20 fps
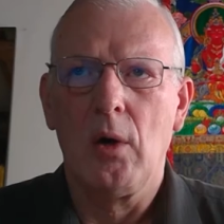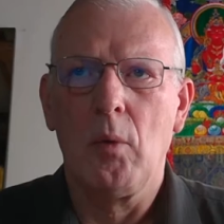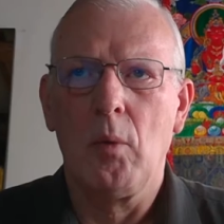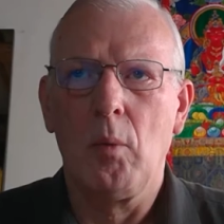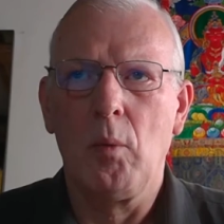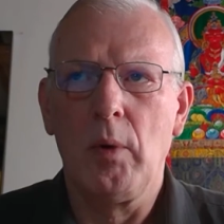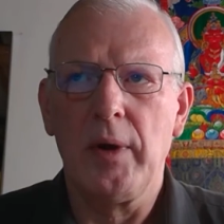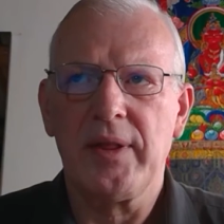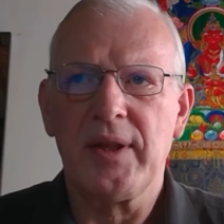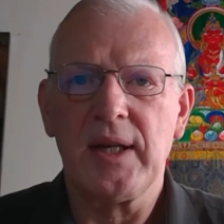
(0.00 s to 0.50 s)

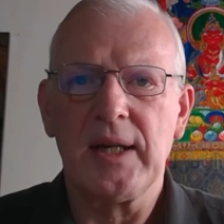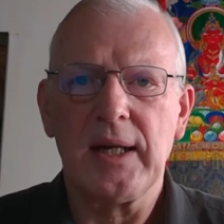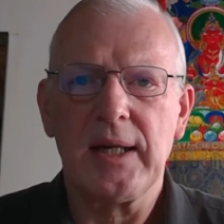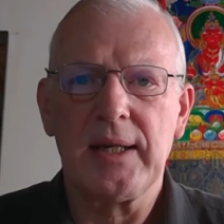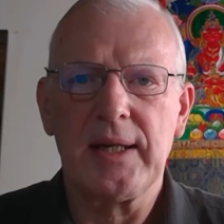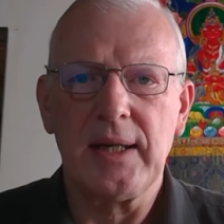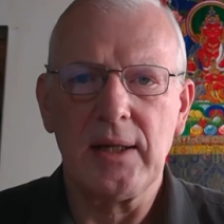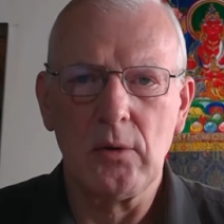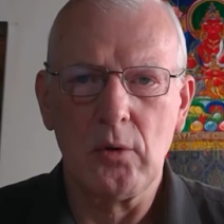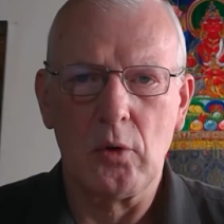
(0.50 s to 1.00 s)
within a
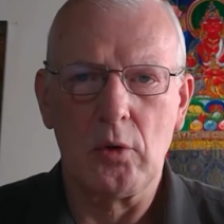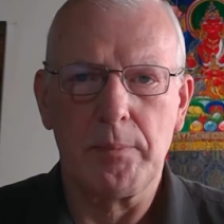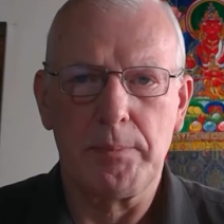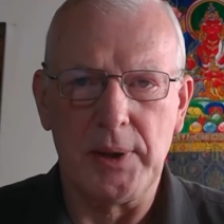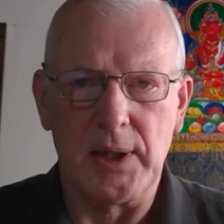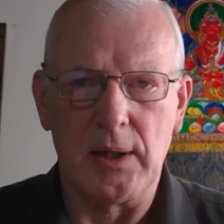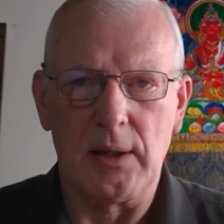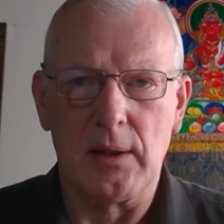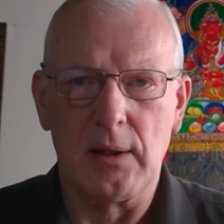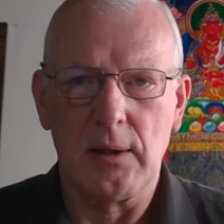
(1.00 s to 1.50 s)

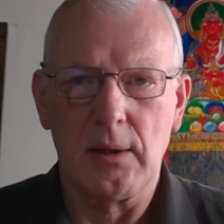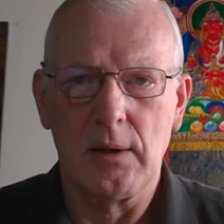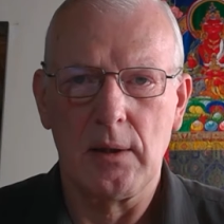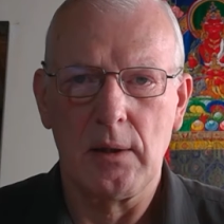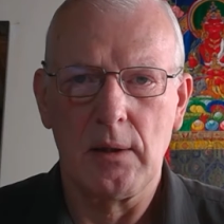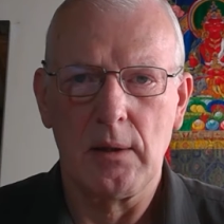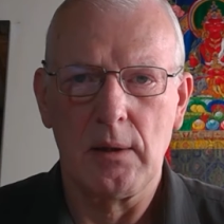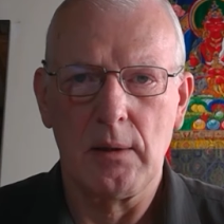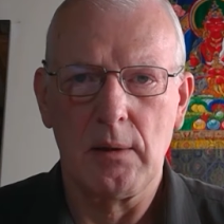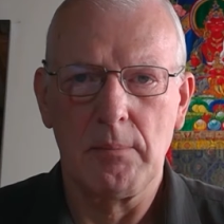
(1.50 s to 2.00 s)
Gelugpa
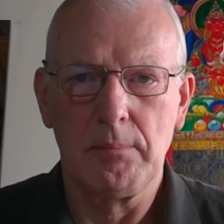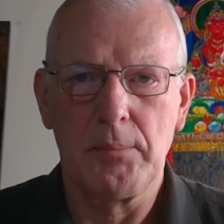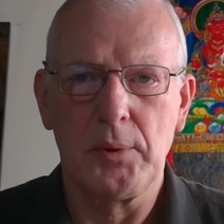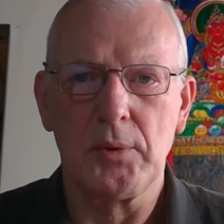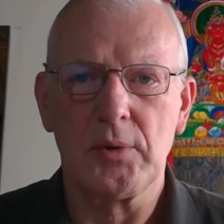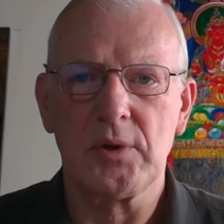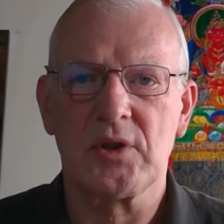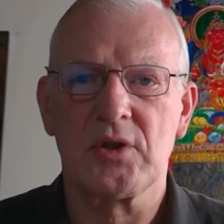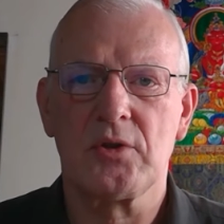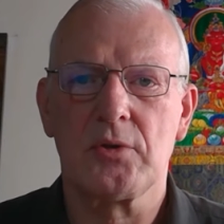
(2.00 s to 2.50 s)

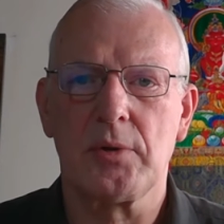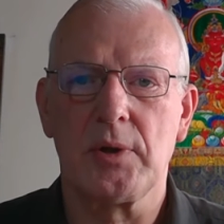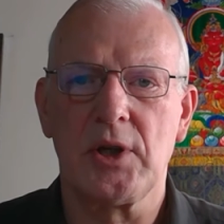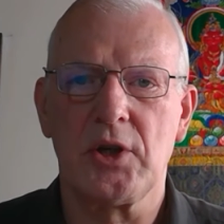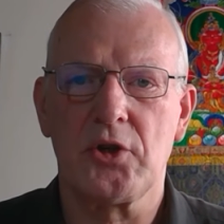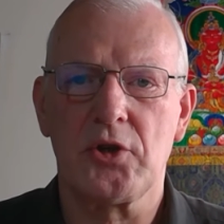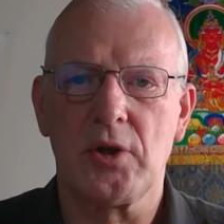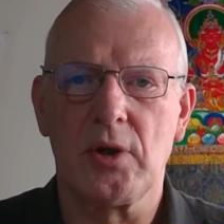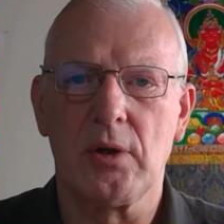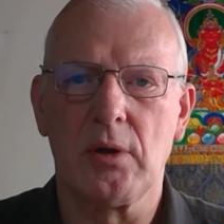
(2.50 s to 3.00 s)
Buddhist
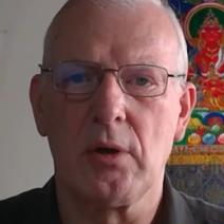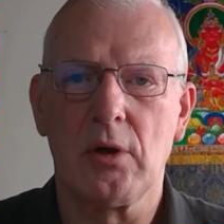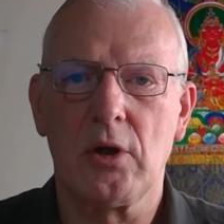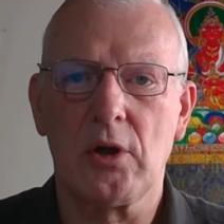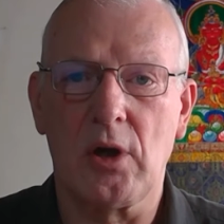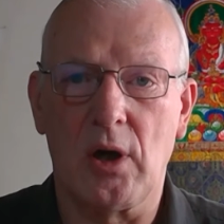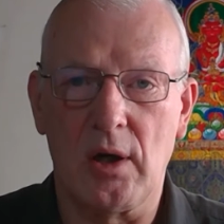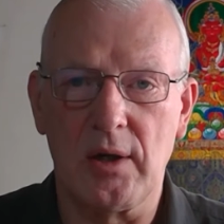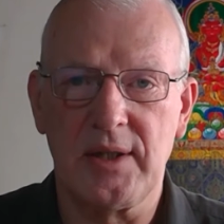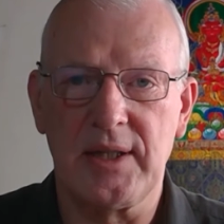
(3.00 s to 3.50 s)
tradition
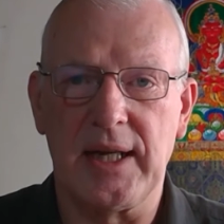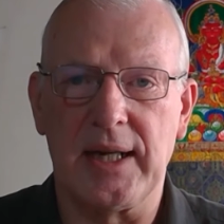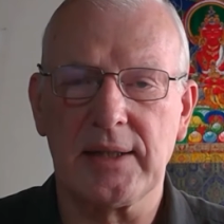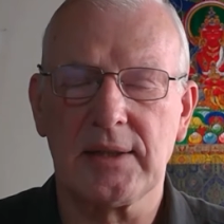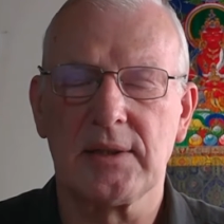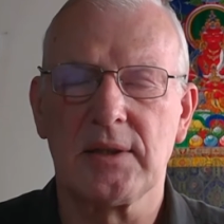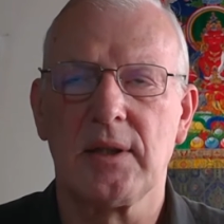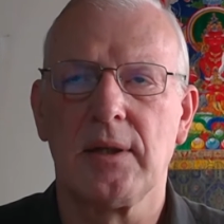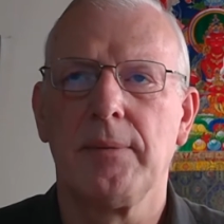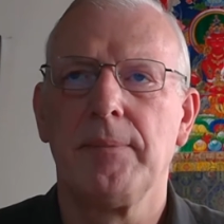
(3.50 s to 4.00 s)

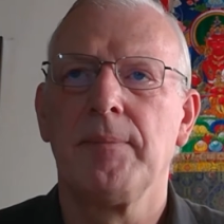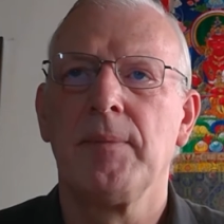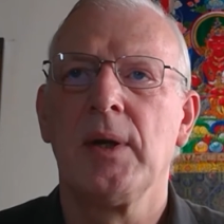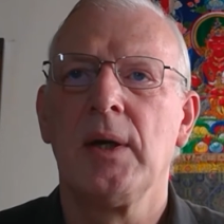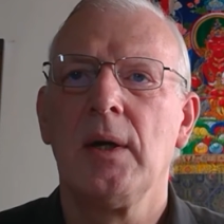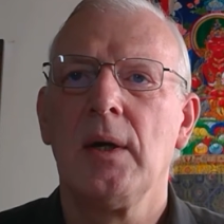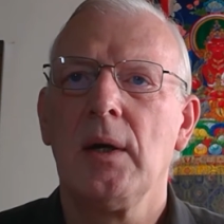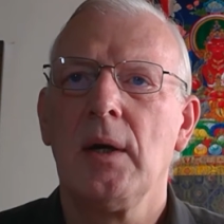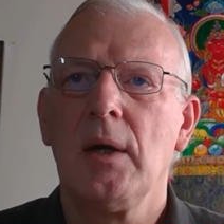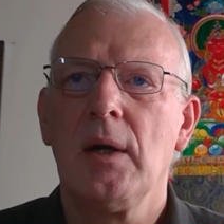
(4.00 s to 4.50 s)
context.
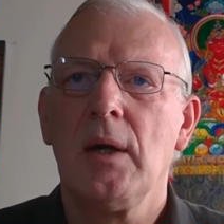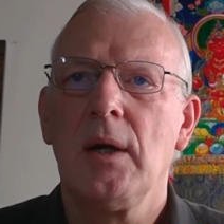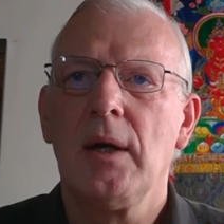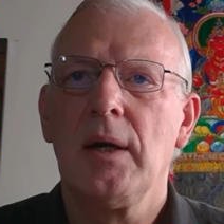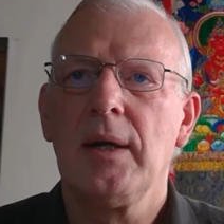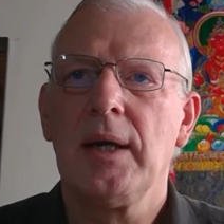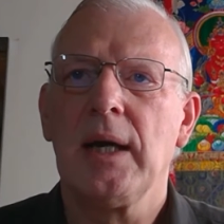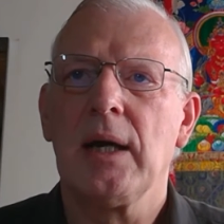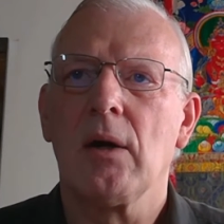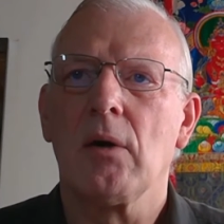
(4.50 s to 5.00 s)

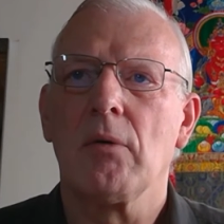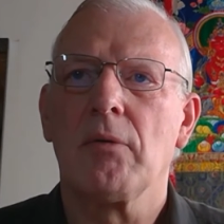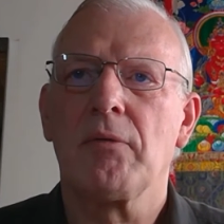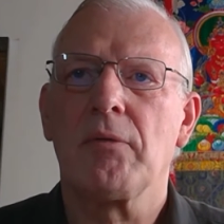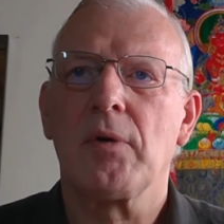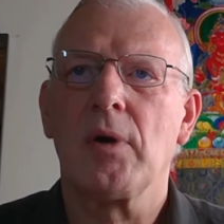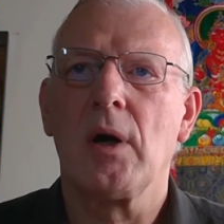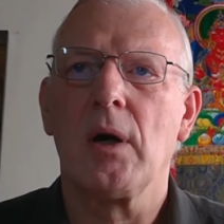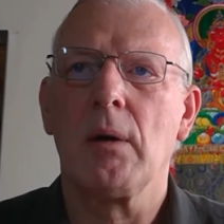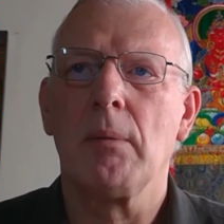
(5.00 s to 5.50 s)
Now,
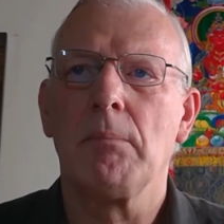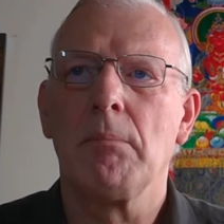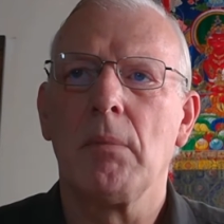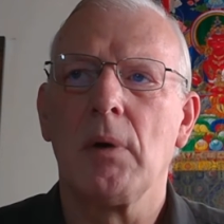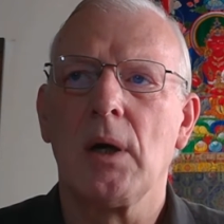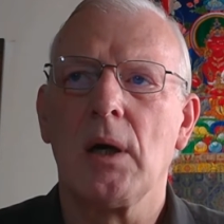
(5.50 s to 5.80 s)
from